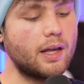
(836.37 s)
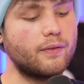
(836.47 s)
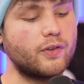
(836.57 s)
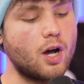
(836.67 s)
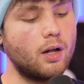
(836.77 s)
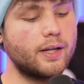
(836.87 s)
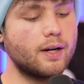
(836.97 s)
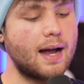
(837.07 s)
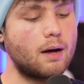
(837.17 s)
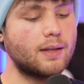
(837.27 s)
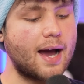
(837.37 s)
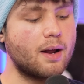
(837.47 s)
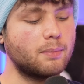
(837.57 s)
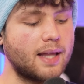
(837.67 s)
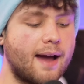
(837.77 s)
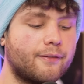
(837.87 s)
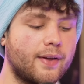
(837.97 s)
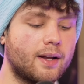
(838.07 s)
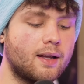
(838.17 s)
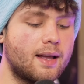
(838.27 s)
If y'all hear how loud I'm
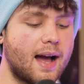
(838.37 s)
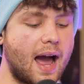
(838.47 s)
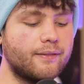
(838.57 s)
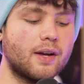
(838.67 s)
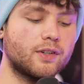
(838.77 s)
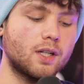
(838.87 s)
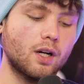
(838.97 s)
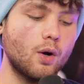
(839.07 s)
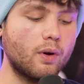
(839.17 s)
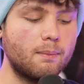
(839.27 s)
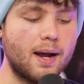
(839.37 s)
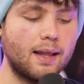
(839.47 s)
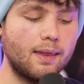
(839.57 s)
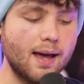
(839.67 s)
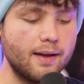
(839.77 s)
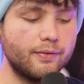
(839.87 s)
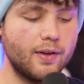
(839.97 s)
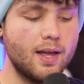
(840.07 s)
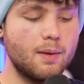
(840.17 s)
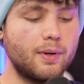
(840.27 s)
laughing, I've never done Coke in my life.